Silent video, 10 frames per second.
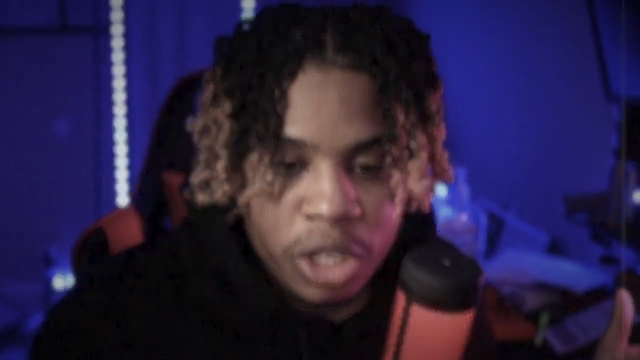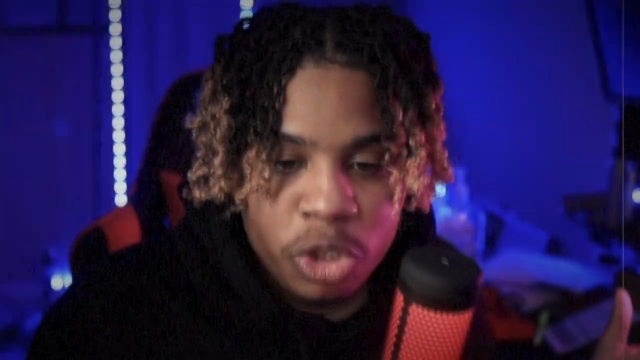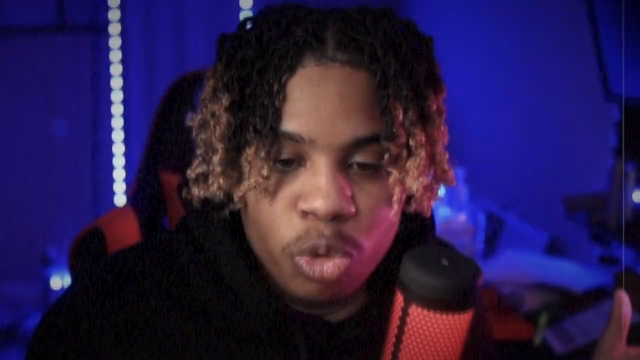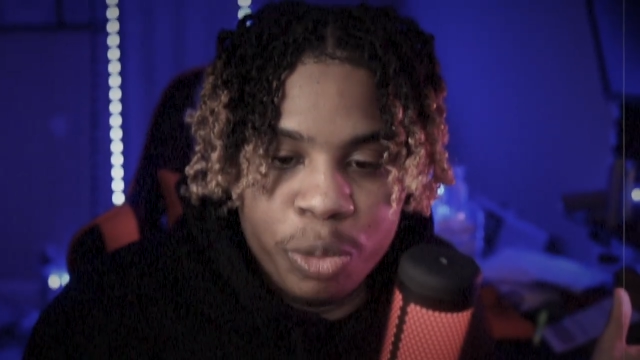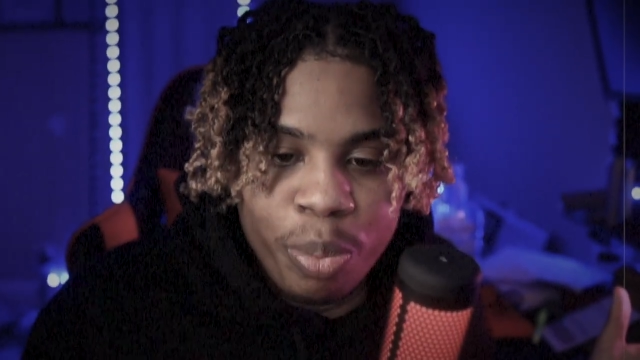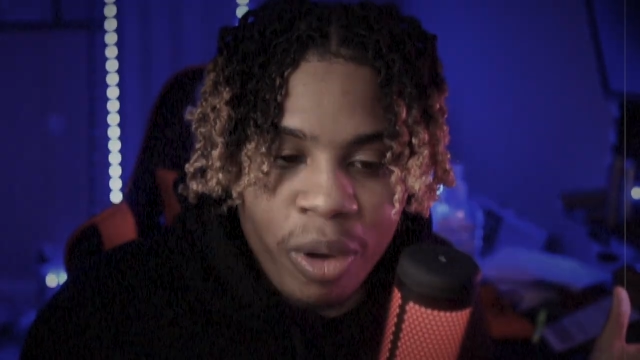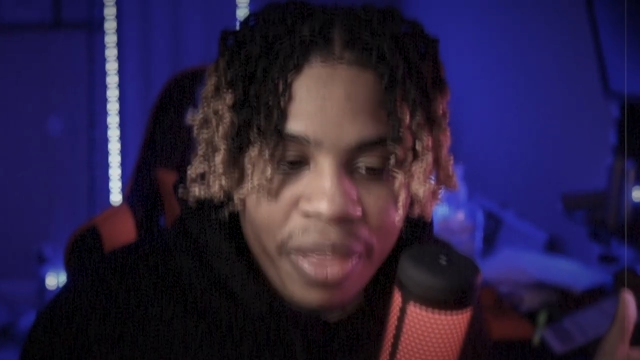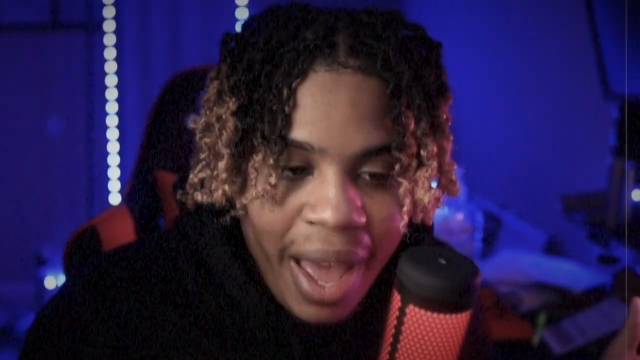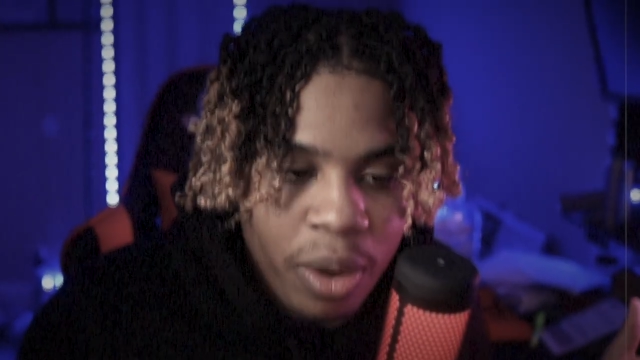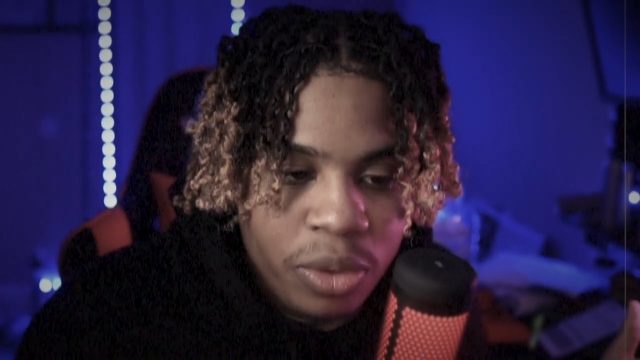As you explore the
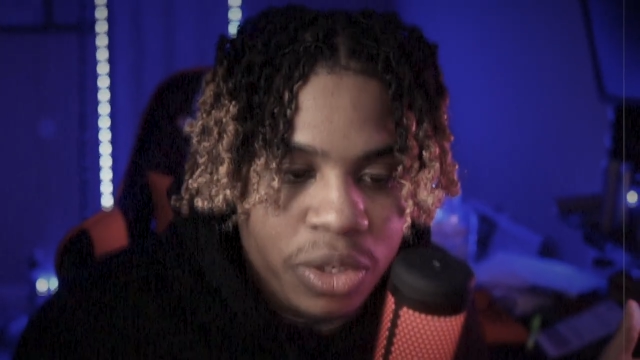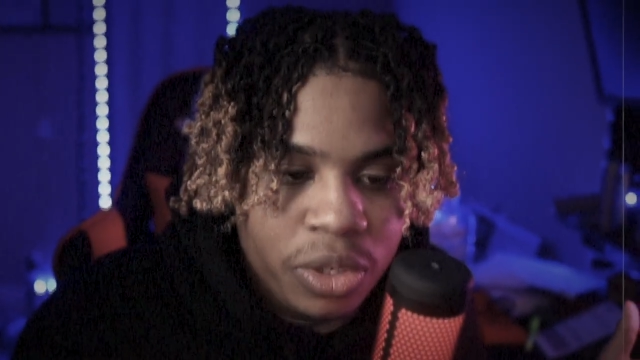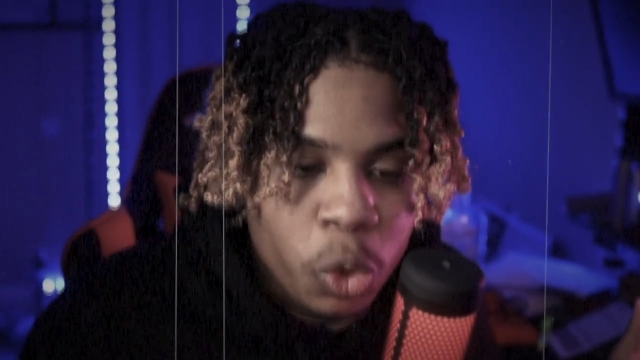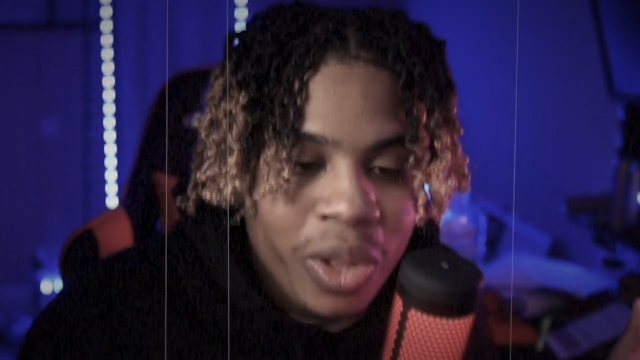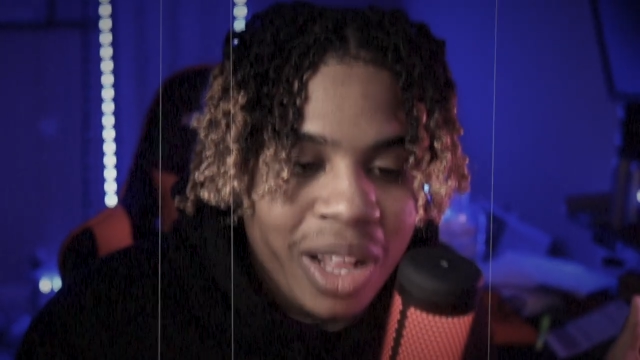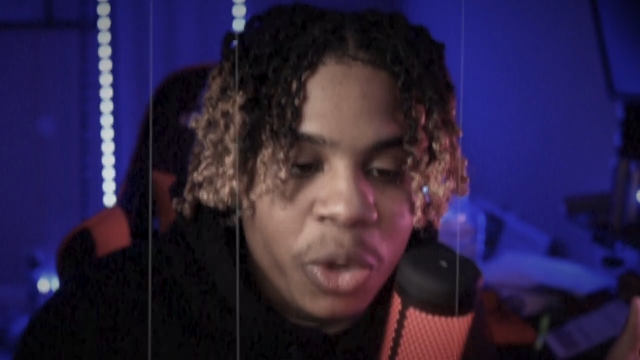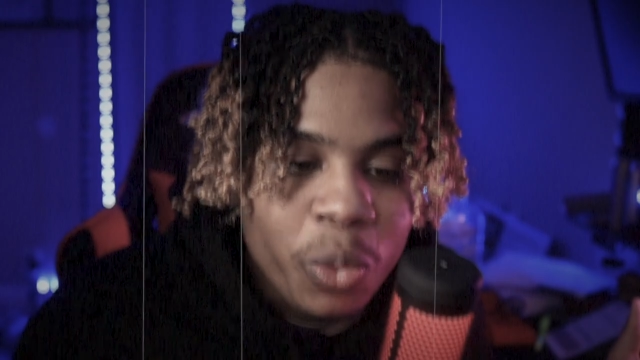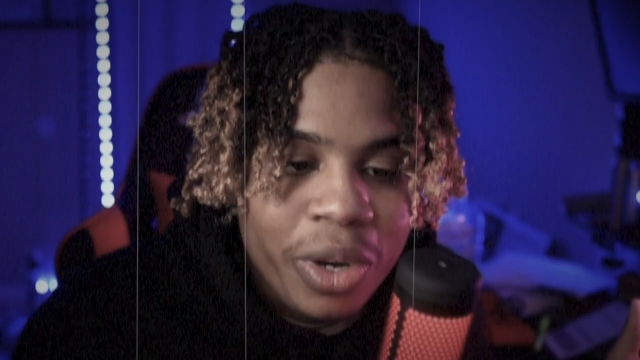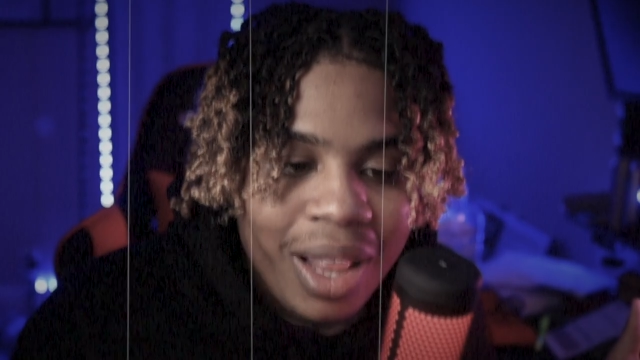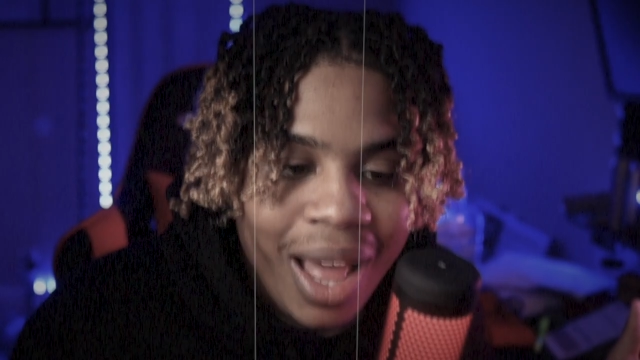house, you quickly
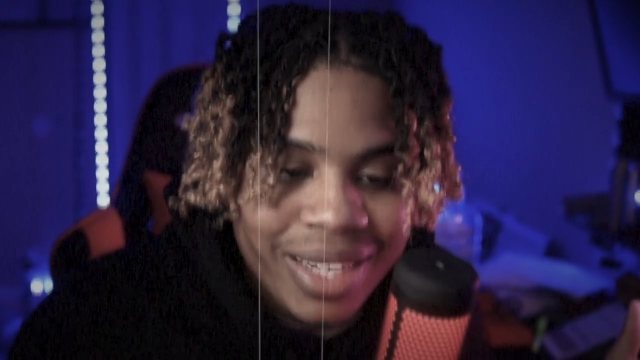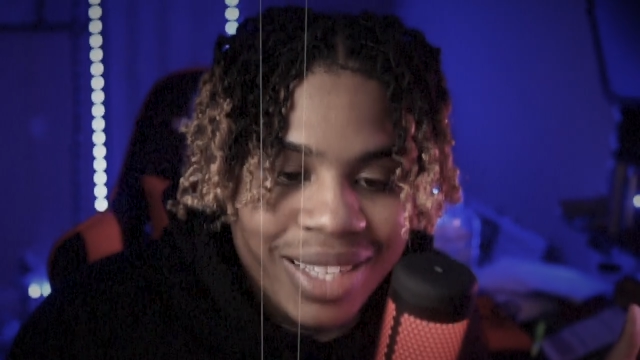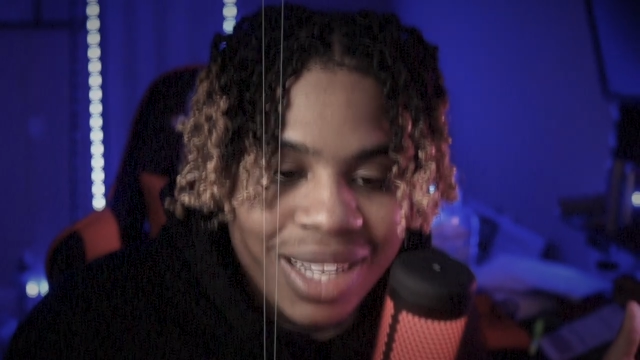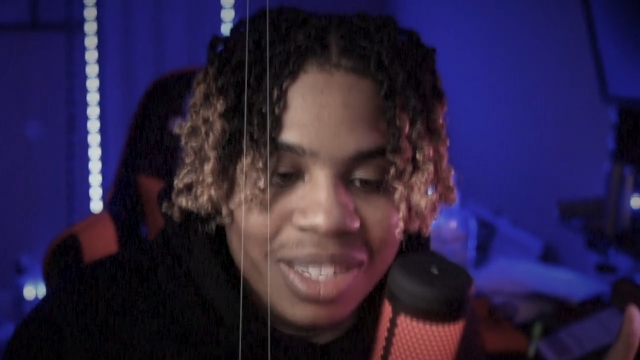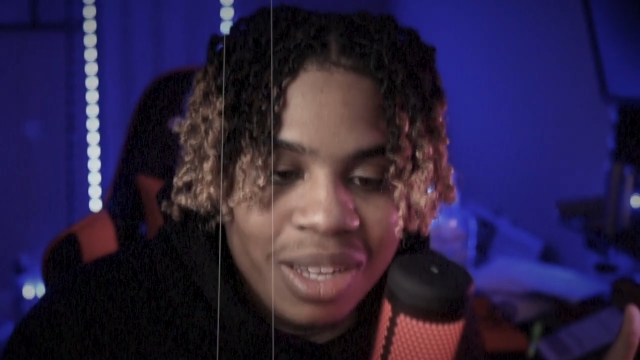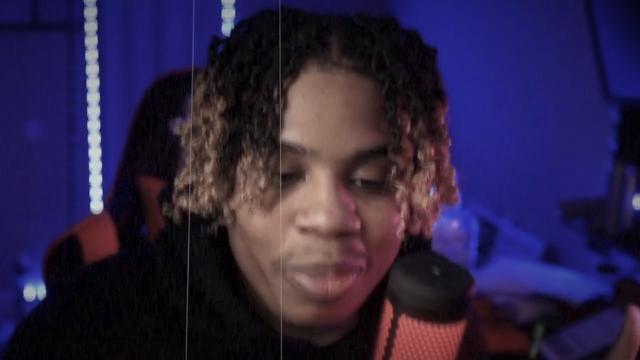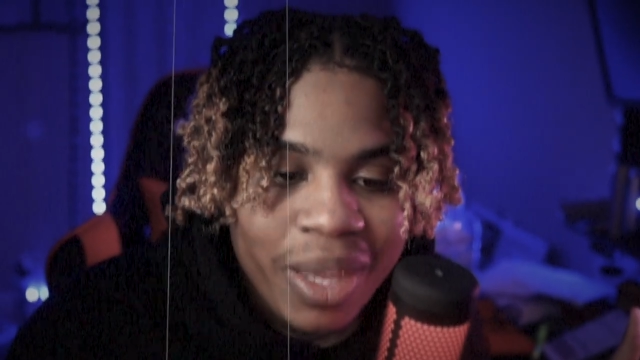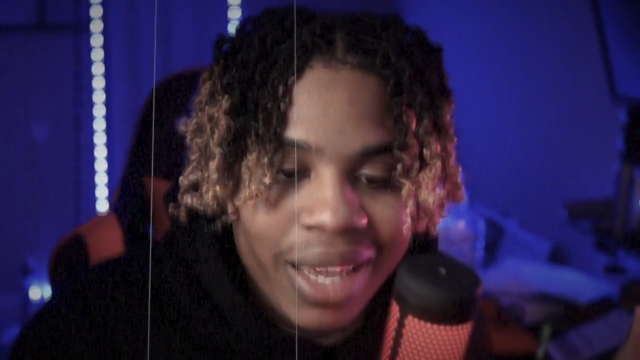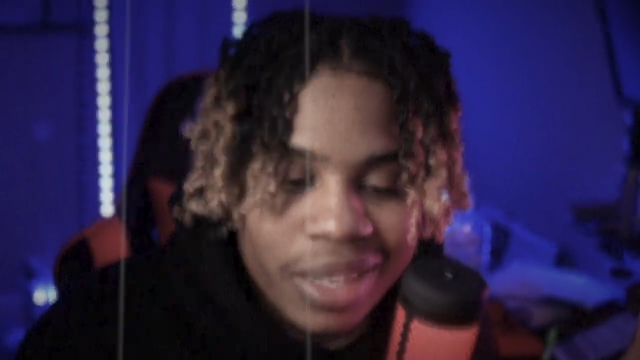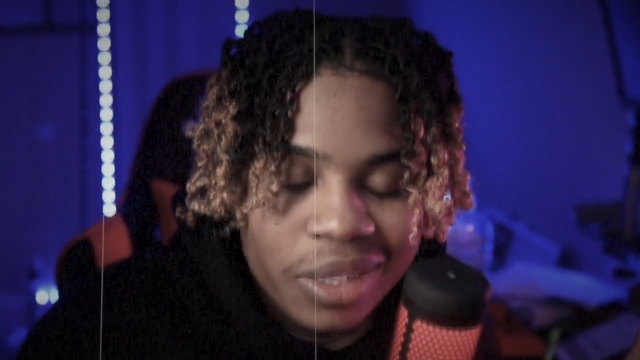realize that
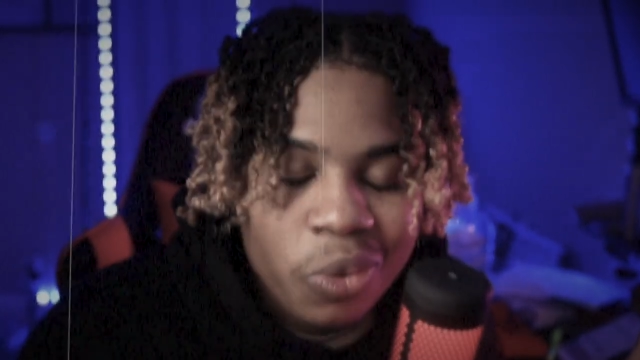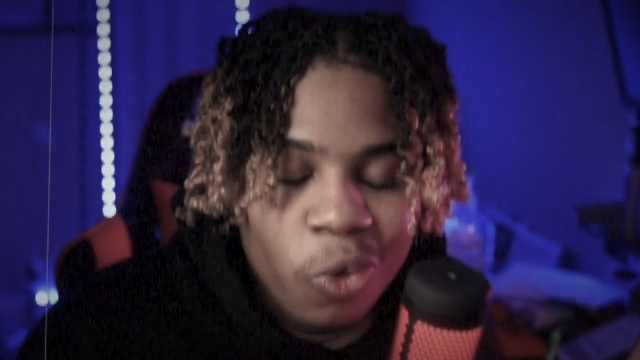something isn't